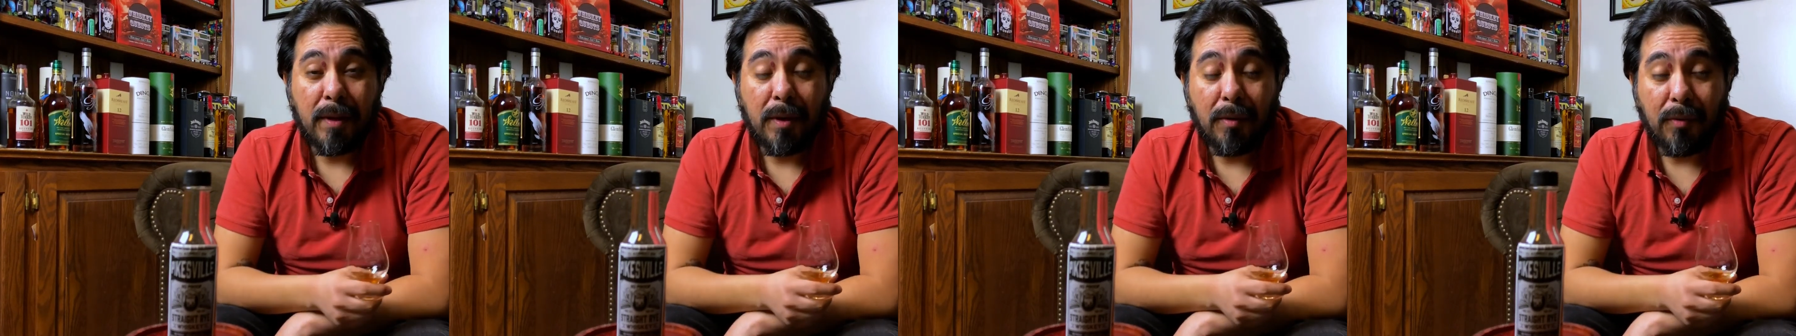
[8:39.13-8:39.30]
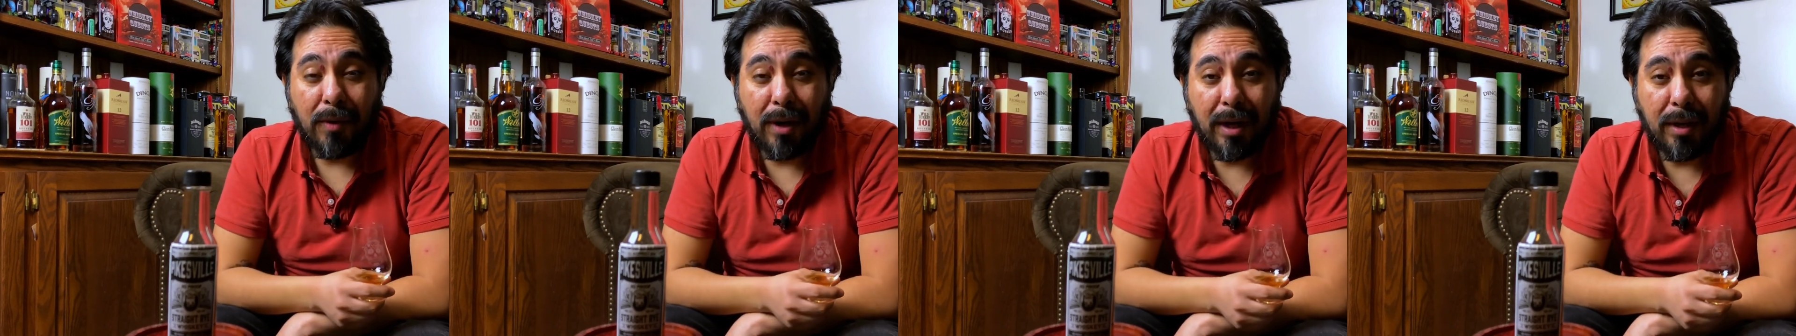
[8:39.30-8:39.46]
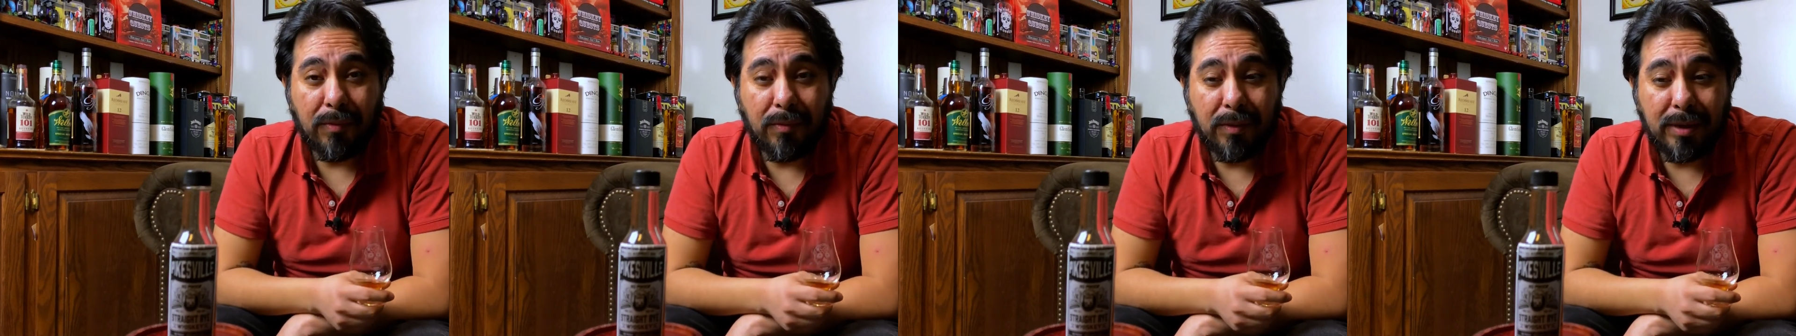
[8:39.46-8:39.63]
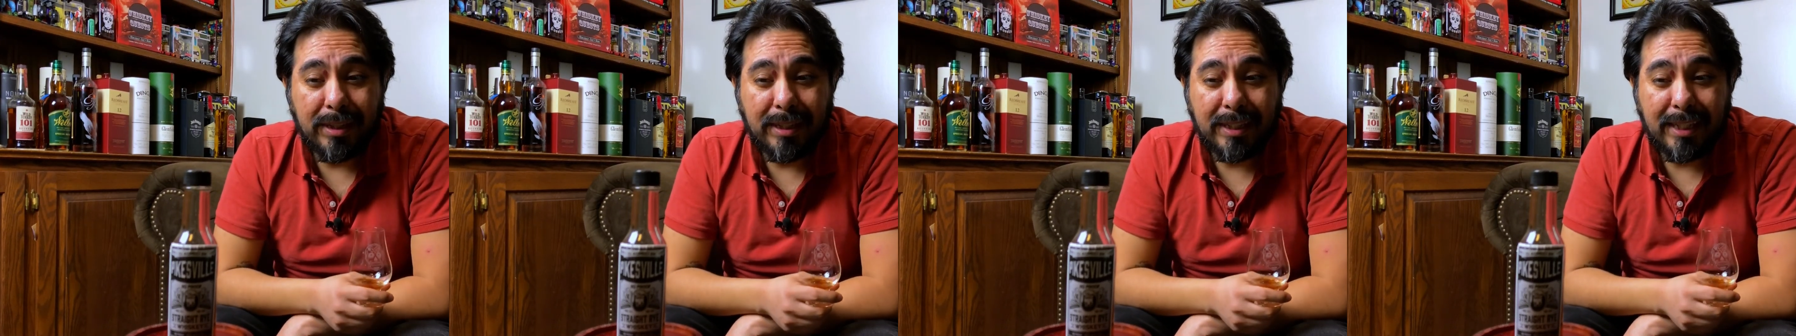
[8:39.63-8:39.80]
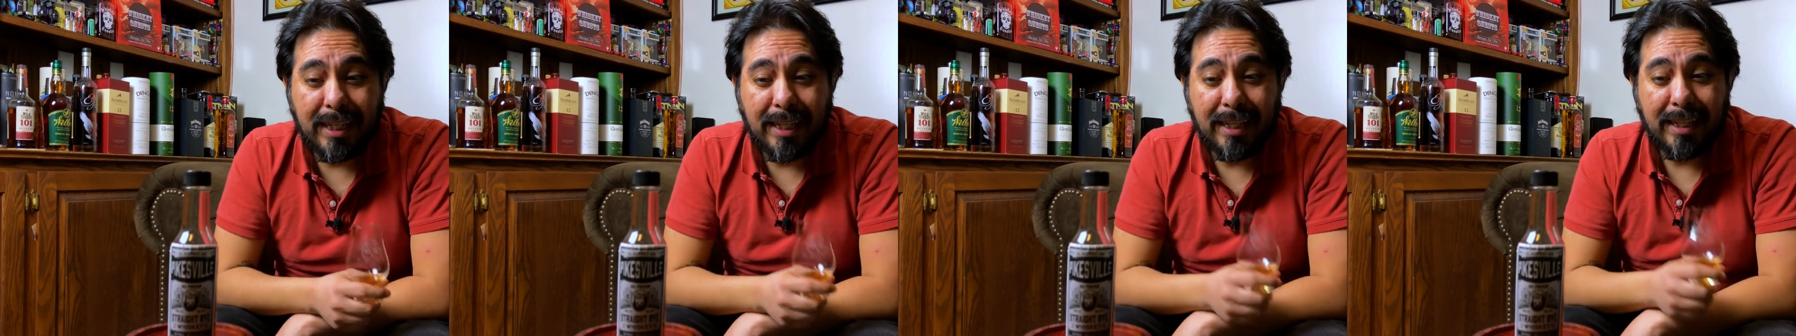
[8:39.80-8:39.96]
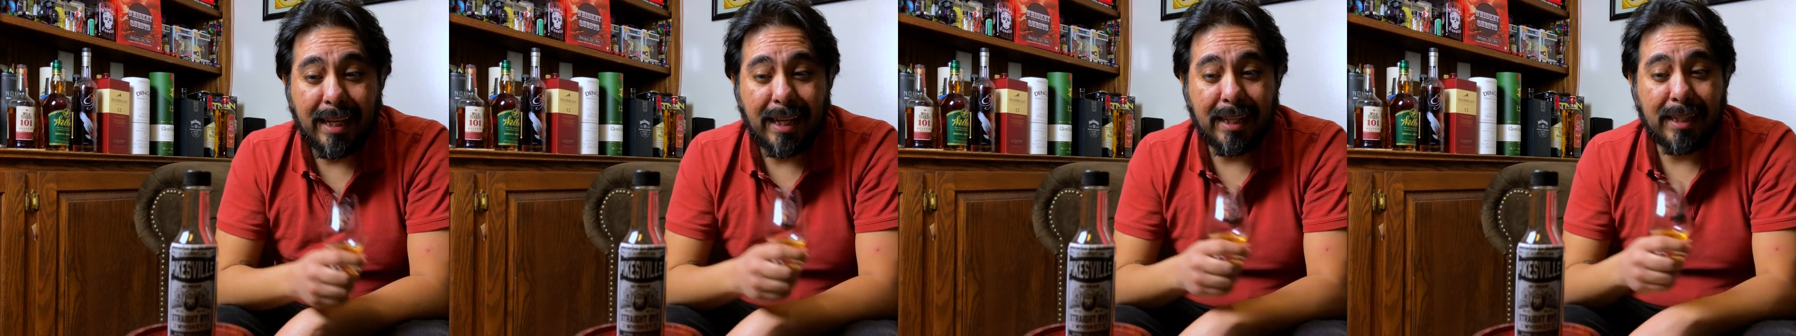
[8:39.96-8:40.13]
rye
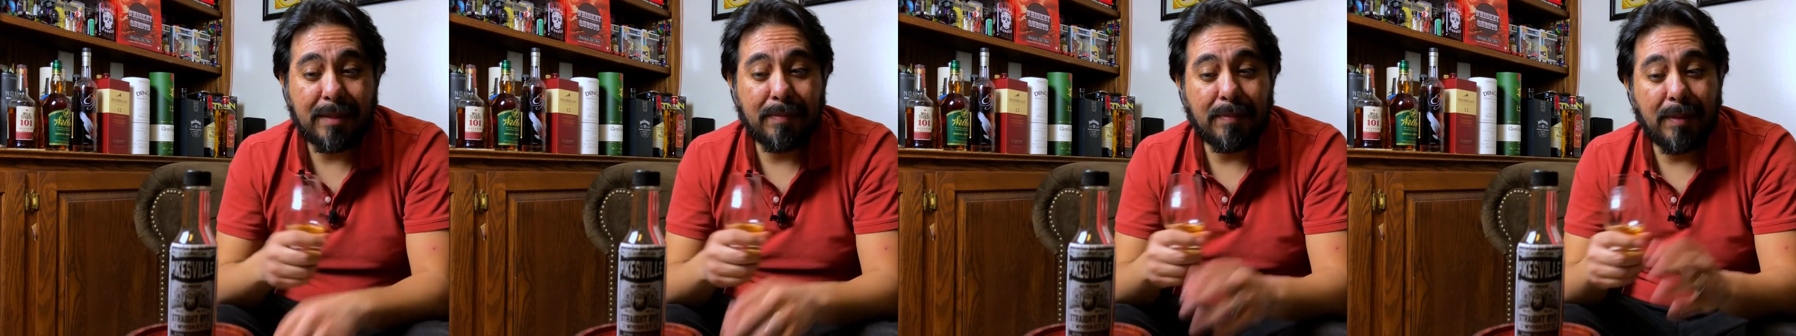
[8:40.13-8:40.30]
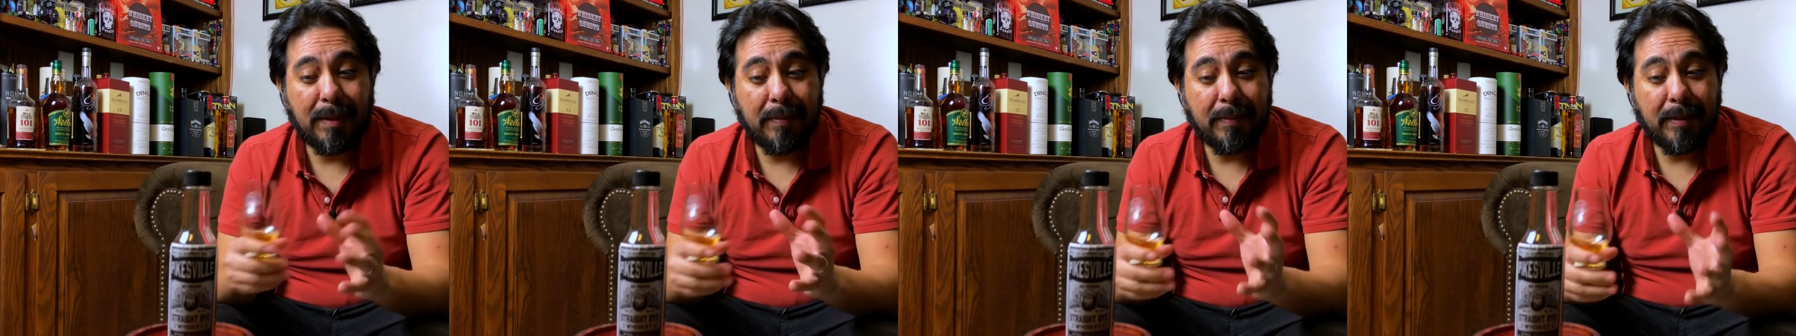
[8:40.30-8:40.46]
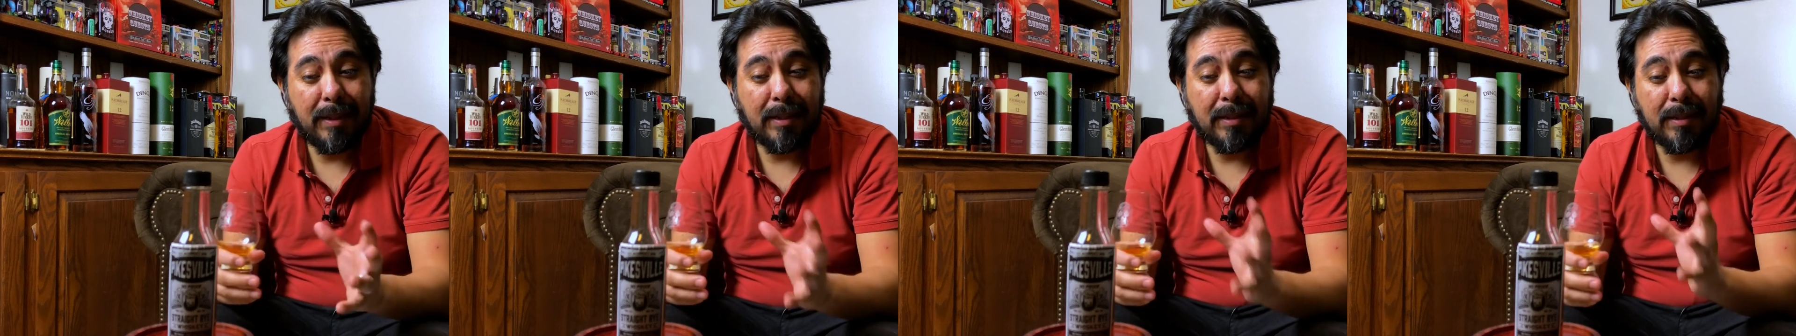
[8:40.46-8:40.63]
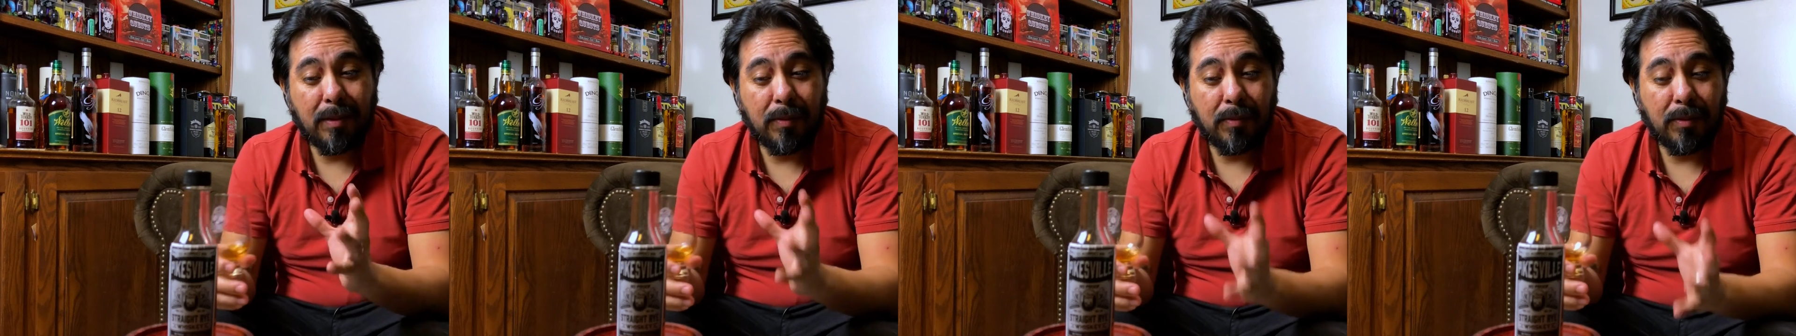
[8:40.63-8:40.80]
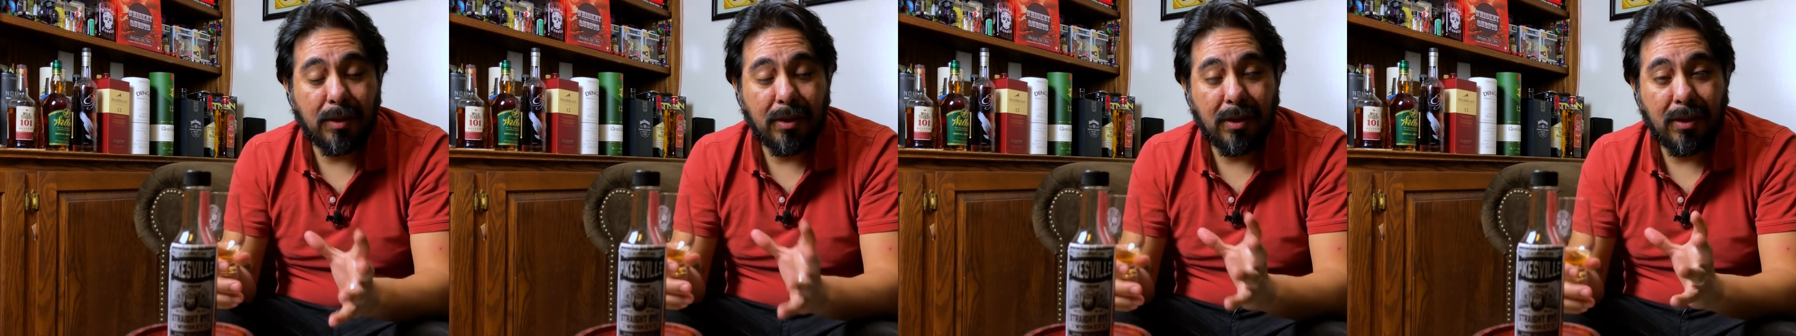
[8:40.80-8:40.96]
whiskey that's maybe somewhere